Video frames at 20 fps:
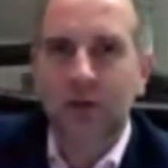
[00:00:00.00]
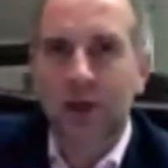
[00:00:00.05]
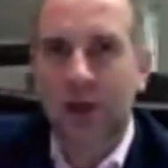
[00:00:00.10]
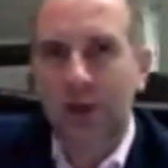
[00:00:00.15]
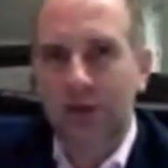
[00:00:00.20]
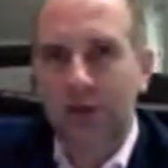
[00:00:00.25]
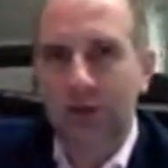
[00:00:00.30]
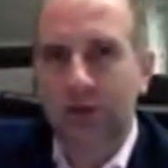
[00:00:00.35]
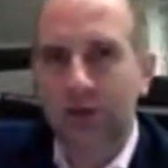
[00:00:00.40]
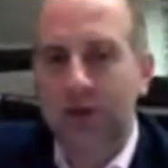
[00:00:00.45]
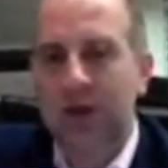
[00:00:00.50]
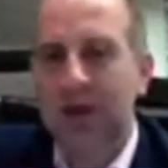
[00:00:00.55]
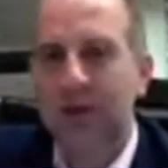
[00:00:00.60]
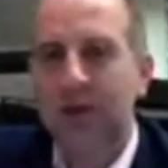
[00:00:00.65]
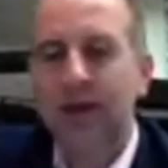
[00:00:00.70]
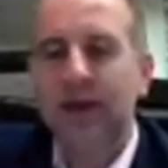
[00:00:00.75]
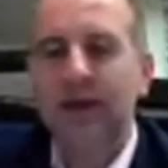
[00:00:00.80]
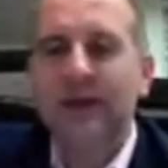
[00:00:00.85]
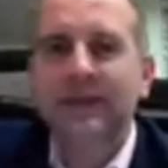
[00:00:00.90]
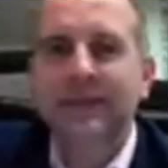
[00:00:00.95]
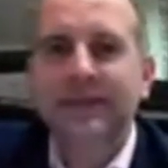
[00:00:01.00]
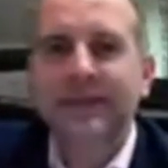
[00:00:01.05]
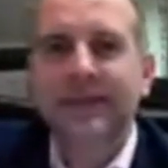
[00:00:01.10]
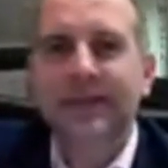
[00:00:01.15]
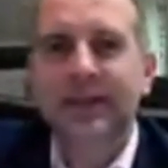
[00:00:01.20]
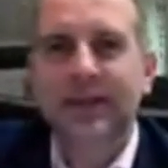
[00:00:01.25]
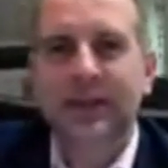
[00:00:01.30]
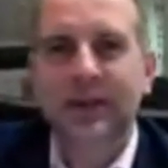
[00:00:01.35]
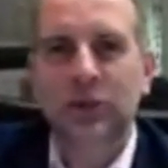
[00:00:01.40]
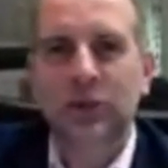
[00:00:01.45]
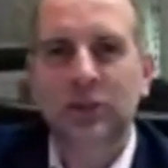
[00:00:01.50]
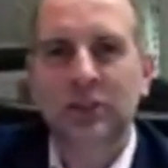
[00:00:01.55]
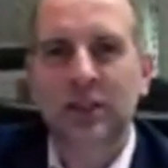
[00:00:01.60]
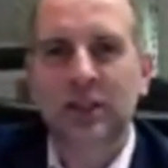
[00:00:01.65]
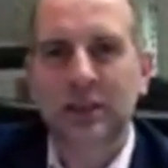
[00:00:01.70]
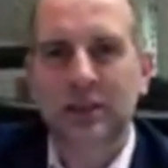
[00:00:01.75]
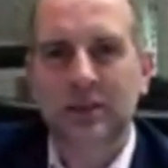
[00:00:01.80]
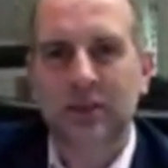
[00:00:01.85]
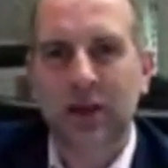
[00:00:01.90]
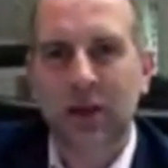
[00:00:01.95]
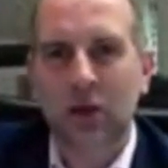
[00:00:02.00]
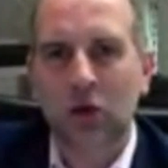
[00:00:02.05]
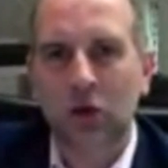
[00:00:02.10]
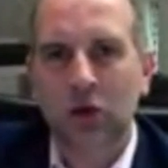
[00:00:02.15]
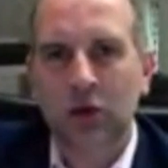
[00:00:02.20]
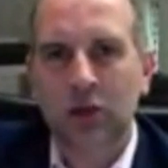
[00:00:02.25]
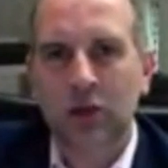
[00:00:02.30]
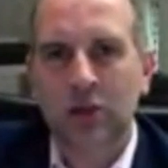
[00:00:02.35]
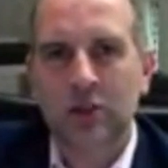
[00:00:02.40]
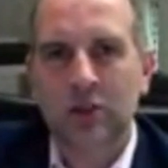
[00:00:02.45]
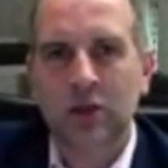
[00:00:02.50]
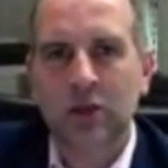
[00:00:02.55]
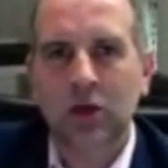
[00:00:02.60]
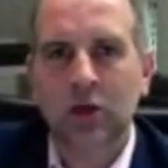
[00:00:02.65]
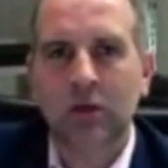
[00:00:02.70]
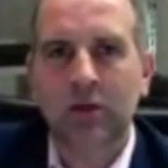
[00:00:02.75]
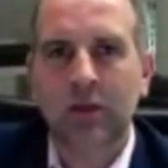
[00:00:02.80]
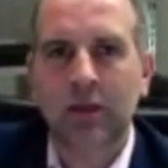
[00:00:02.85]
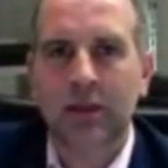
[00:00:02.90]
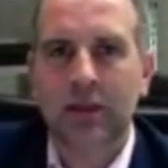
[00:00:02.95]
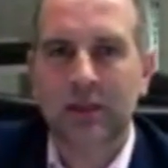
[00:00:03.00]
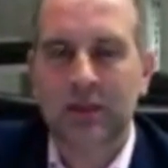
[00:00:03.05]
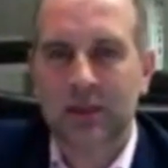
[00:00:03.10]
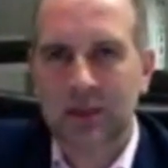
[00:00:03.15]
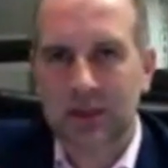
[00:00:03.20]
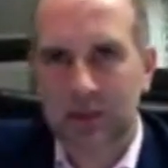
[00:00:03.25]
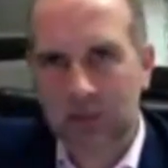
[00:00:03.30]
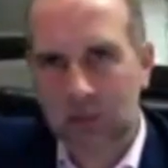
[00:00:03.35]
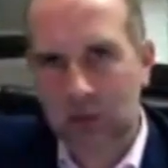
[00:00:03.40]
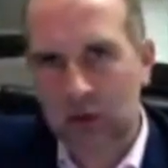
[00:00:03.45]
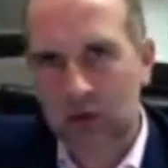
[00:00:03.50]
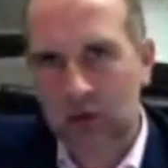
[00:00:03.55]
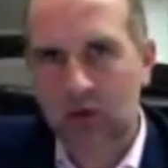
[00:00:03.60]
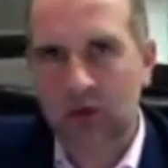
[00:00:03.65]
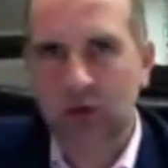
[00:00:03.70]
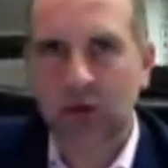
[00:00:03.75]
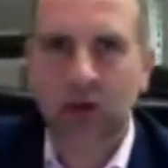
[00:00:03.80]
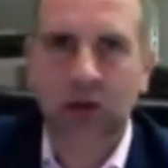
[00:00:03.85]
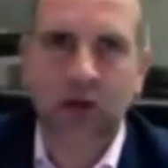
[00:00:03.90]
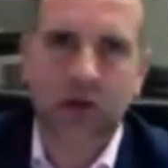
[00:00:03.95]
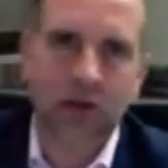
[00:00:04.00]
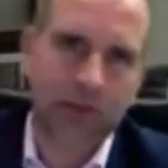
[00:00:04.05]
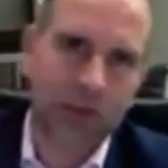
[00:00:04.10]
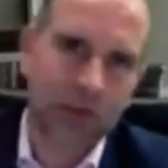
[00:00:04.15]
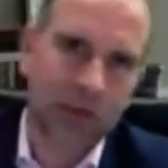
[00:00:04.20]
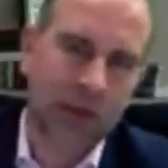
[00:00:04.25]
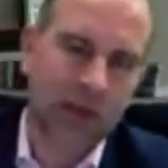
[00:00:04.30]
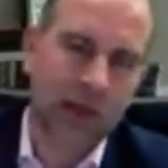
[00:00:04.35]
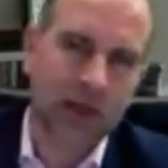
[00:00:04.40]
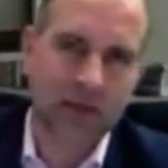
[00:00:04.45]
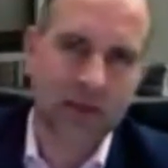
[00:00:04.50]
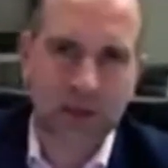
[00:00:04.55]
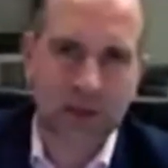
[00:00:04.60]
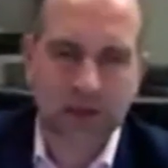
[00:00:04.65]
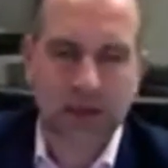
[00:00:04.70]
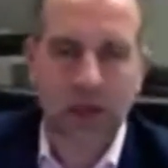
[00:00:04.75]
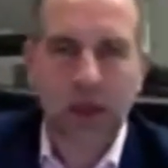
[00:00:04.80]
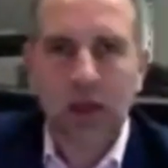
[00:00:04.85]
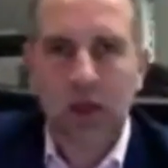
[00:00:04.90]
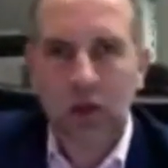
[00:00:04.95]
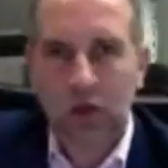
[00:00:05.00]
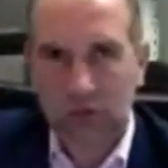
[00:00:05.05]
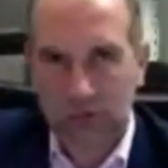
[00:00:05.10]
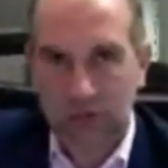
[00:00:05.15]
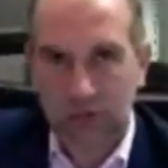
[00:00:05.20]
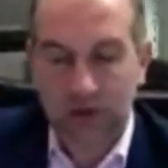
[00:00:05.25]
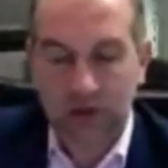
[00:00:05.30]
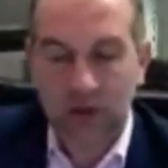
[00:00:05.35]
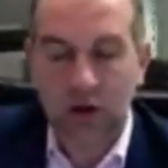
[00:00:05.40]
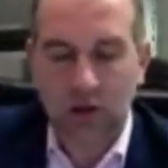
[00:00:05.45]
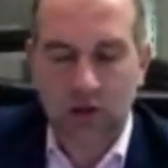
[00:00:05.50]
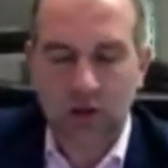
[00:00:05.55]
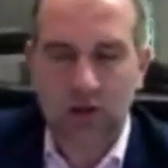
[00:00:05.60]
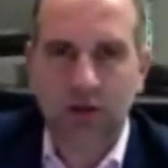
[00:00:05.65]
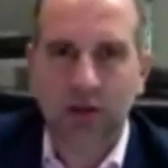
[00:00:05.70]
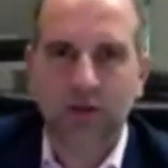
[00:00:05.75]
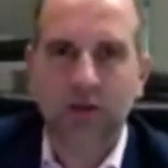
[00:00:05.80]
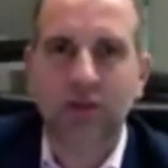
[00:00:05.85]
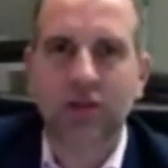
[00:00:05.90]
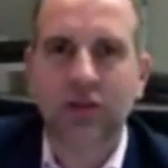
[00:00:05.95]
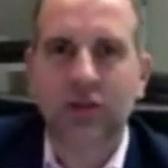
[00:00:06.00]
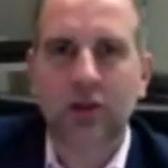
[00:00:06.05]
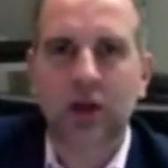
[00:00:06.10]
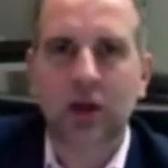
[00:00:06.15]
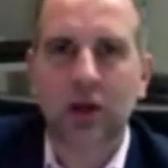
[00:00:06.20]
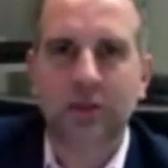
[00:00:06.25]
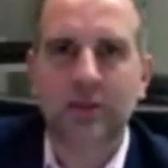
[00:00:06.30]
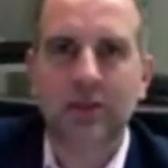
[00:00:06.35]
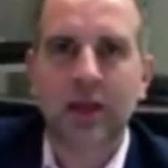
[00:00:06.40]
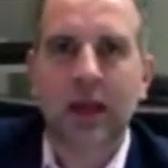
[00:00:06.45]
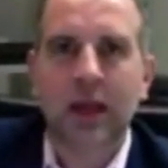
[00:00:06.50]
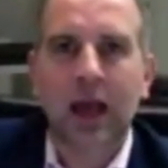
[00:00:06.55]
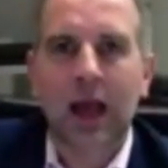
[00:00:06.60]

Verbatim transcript: without the Rapide bit, which takes a bit longer to dissolve. And then there's things like Monocryl and PDS, and there's lots of different types.